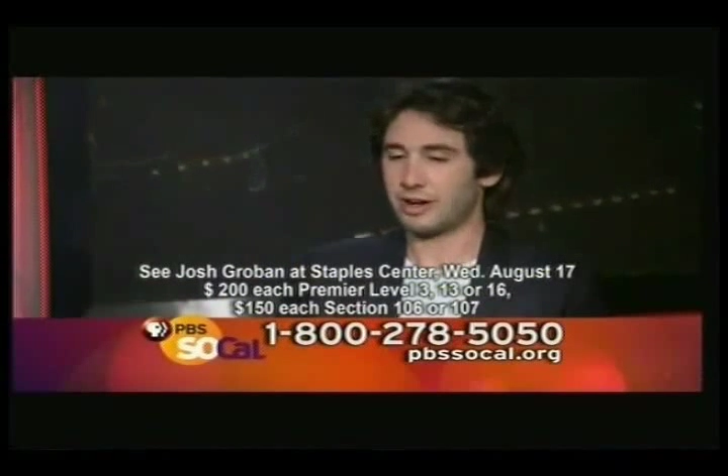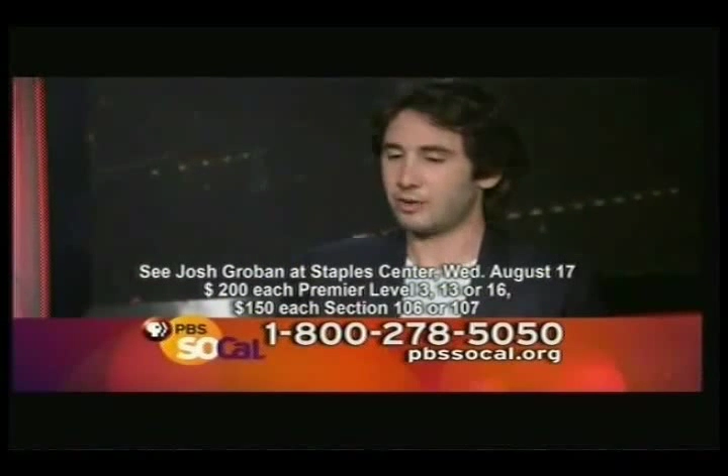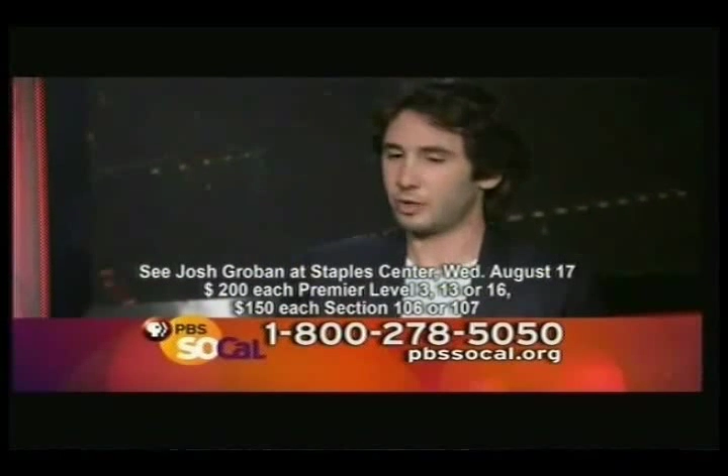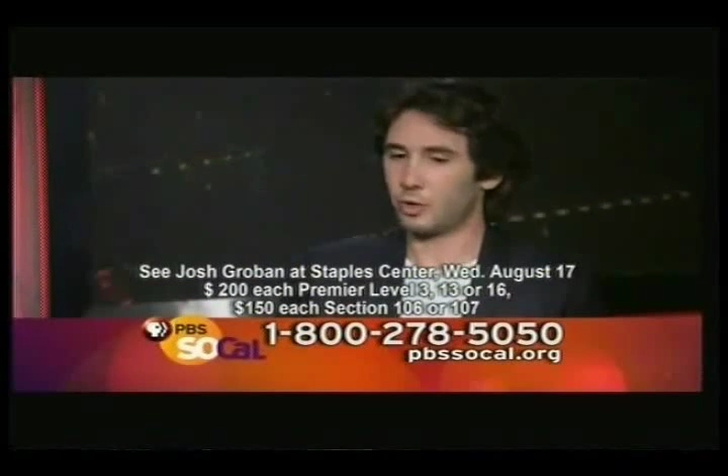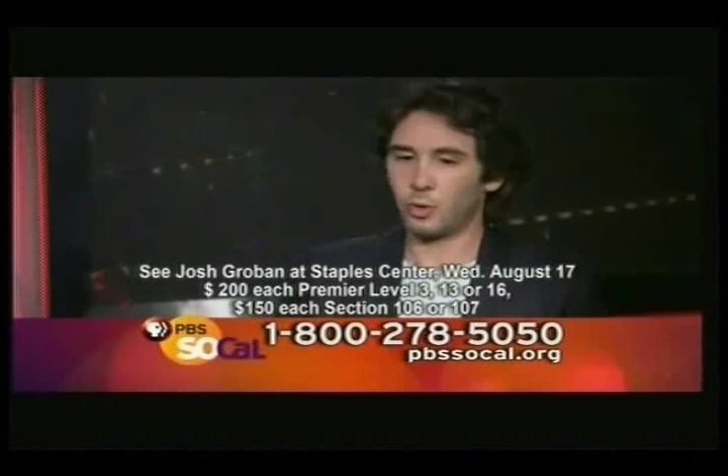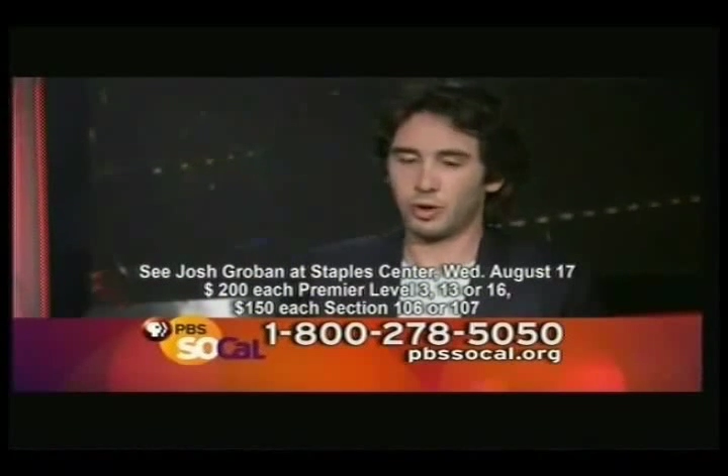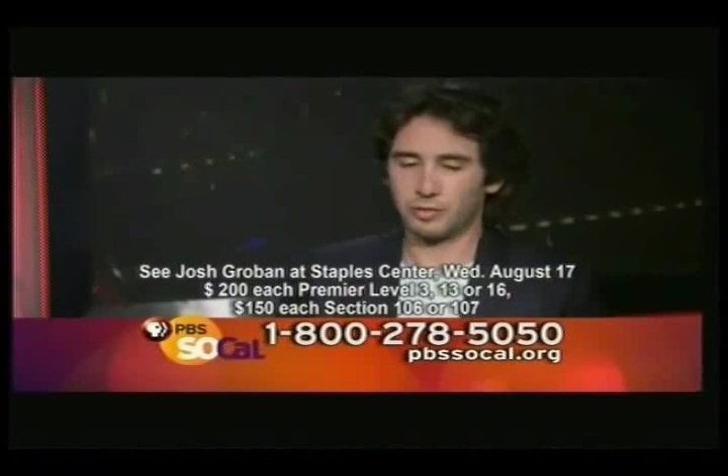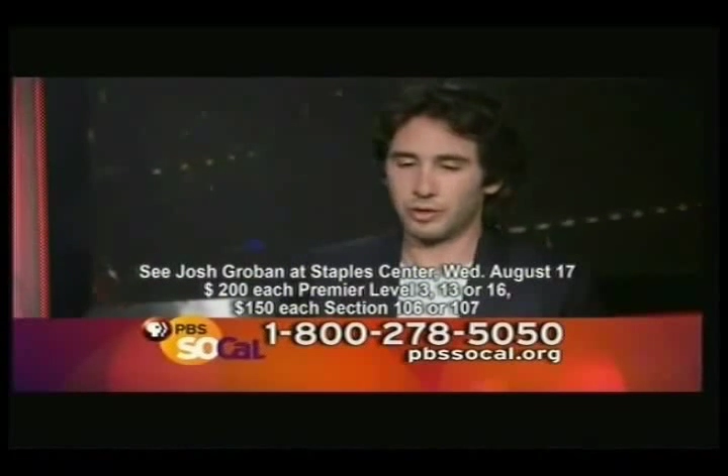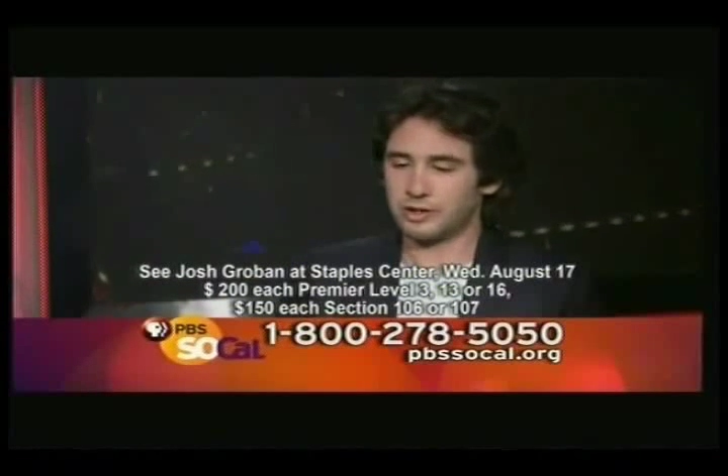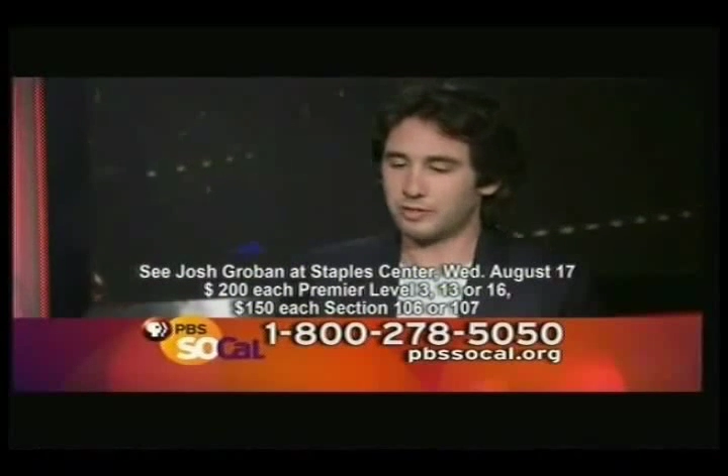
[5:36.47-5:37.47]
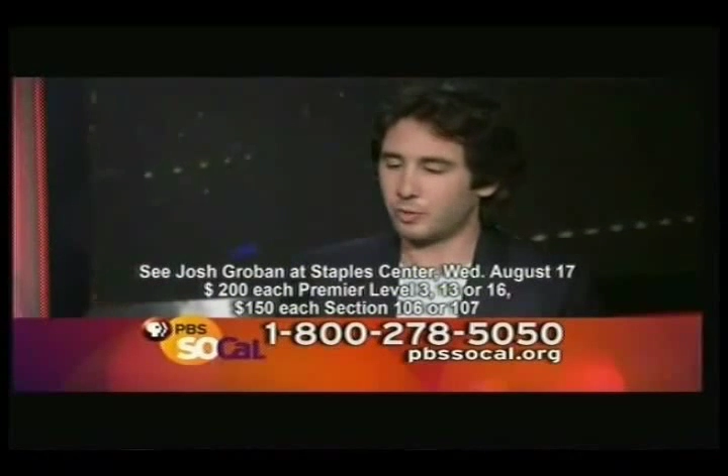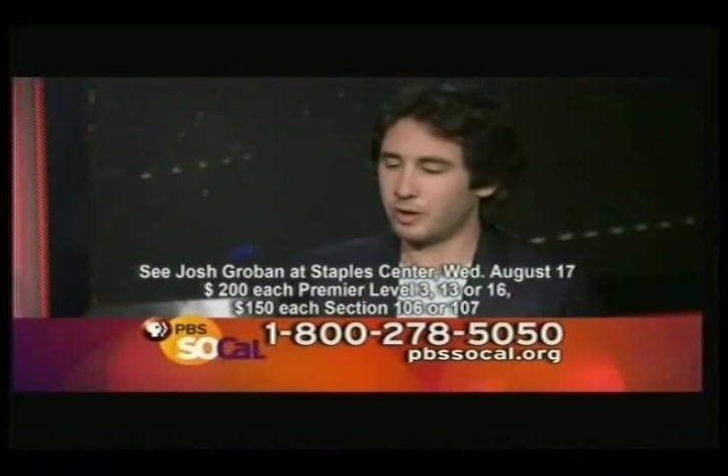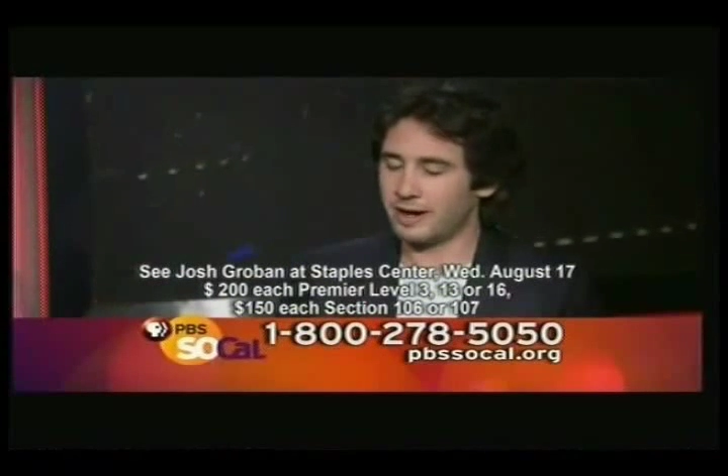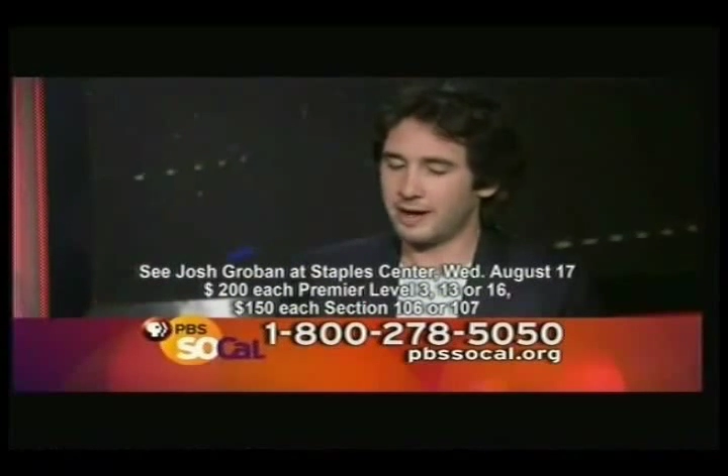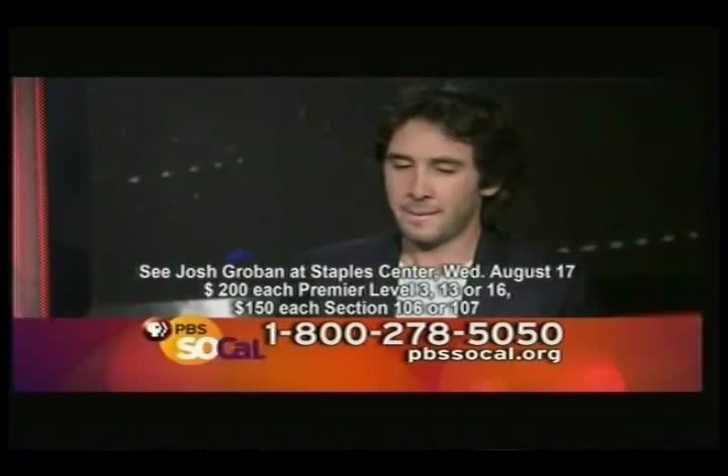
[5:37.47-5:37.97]
trying to record in a very
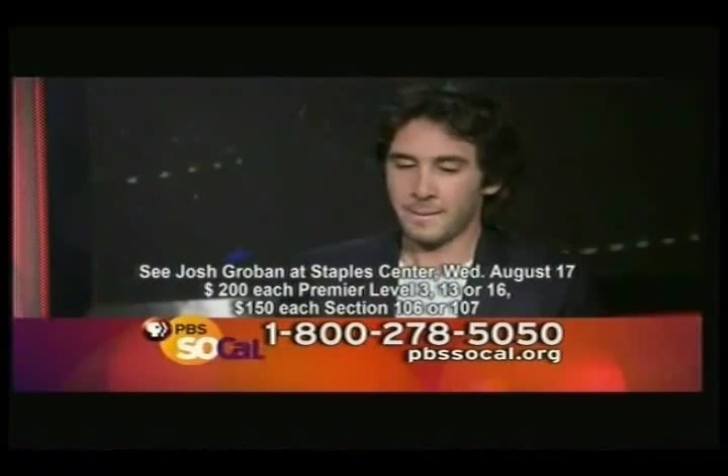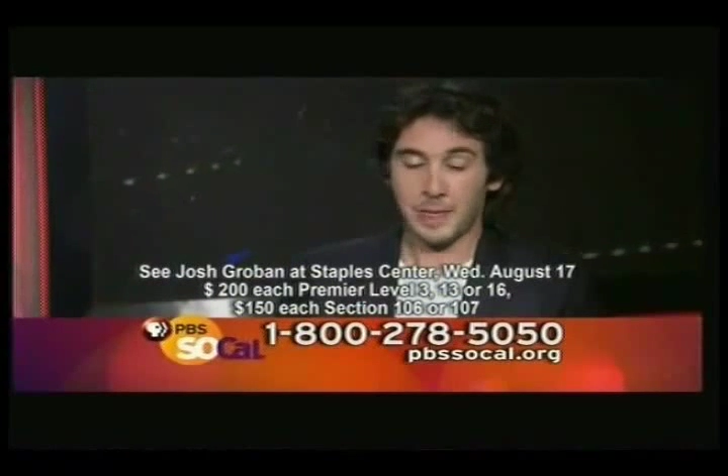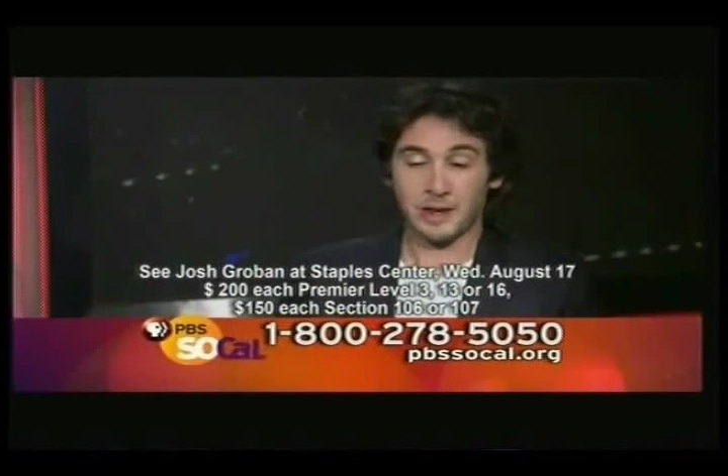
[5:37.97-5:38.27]
different way.